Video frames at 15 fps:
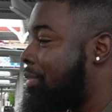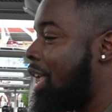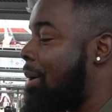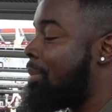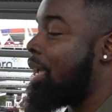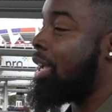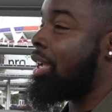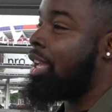I
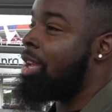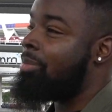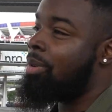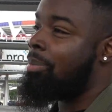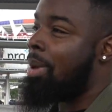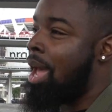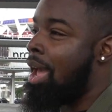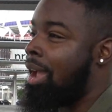mean, keep in
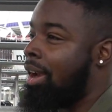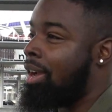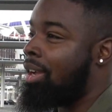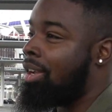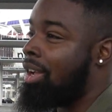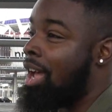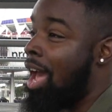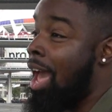mind,
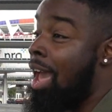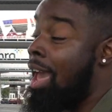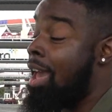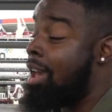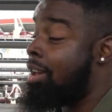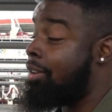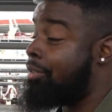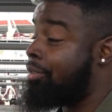
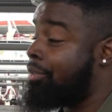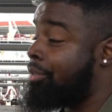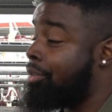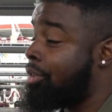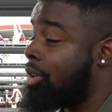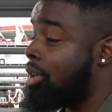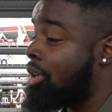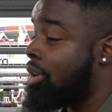I
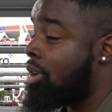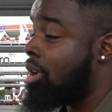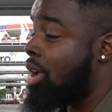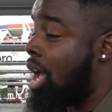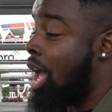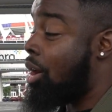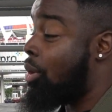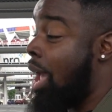
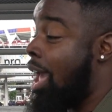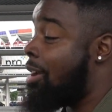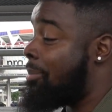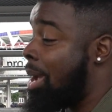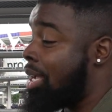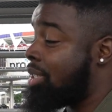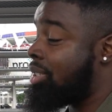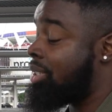don't have
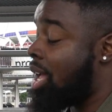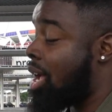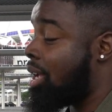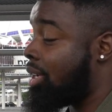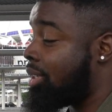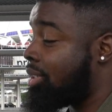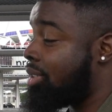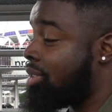my
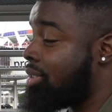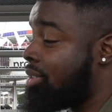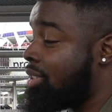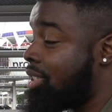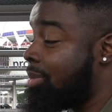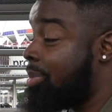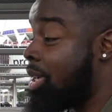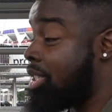stock
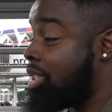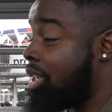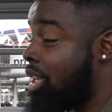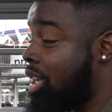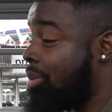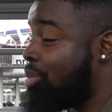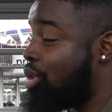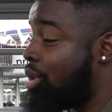suspension
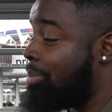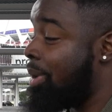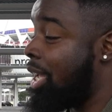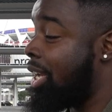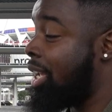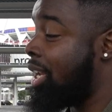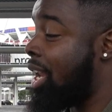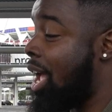anymore,
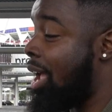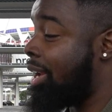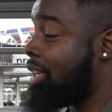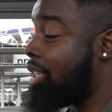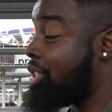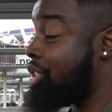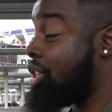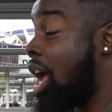meaning like
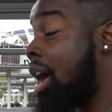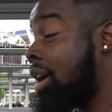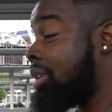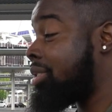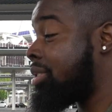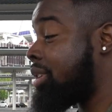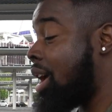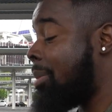the
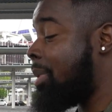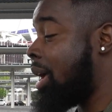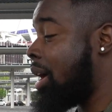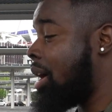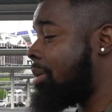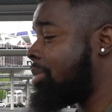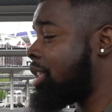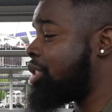shocks,
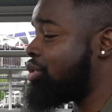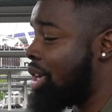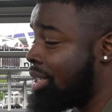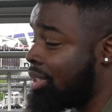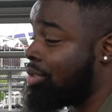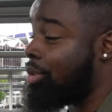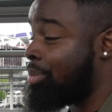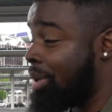the struts
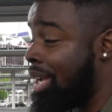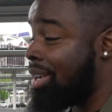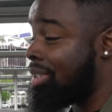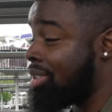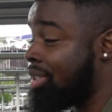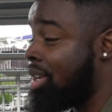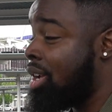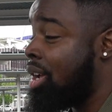are
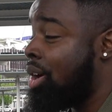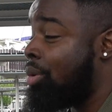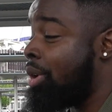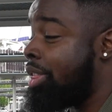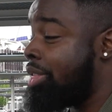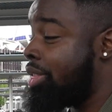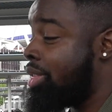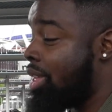replaced
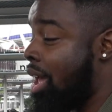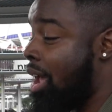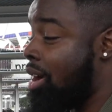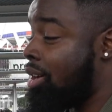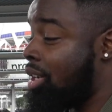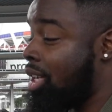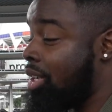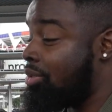with
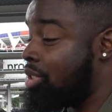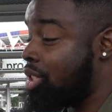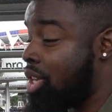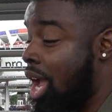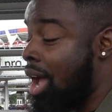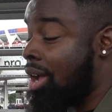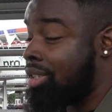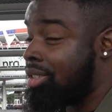Airlift
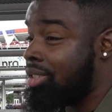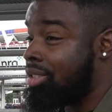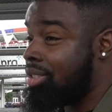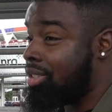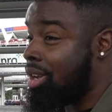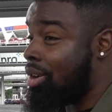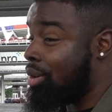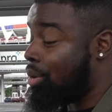Shocks.
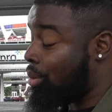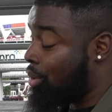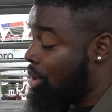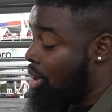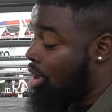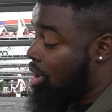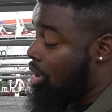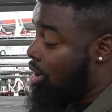So
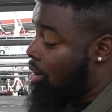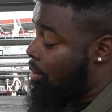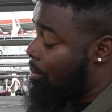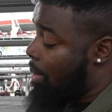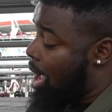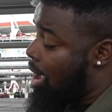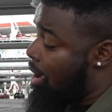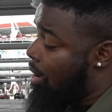
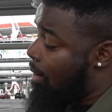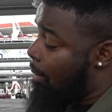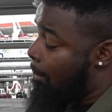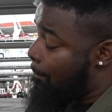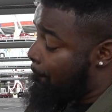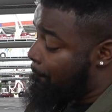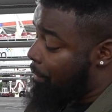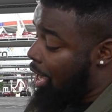
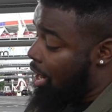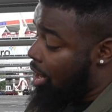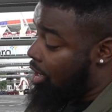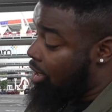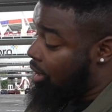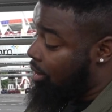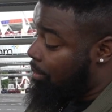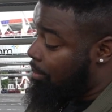
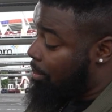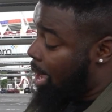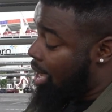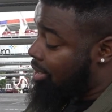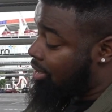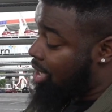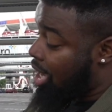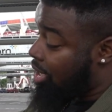my
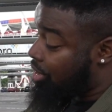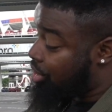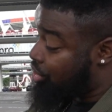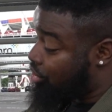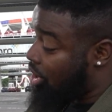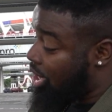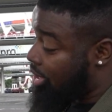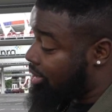stock
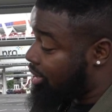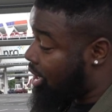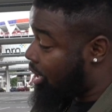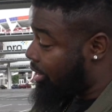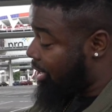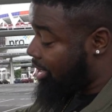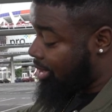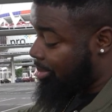struts are
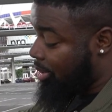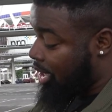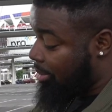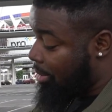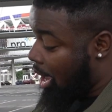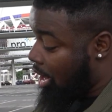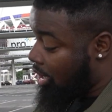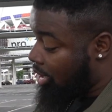this big,
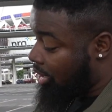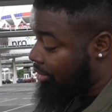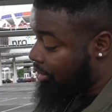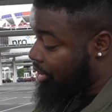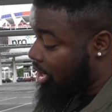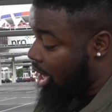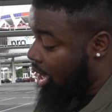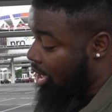my Airlift
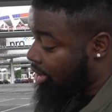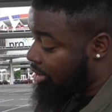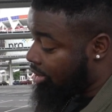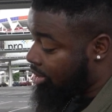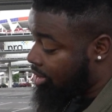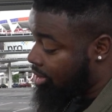Shocks